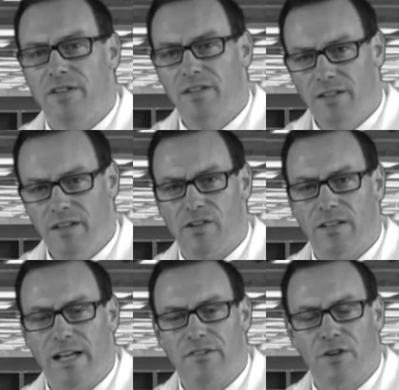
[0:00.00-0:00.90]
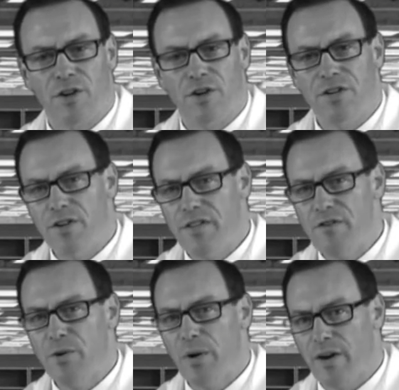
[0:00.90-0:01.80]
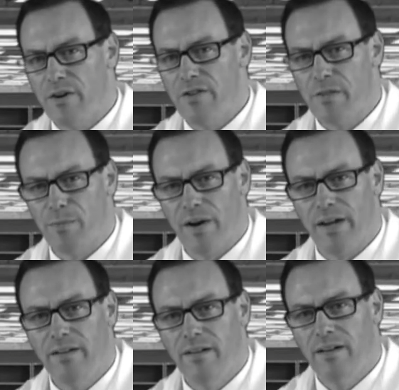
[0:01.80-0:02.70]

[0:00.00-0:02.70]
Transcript: deliver an electric current to these two areas of the brain,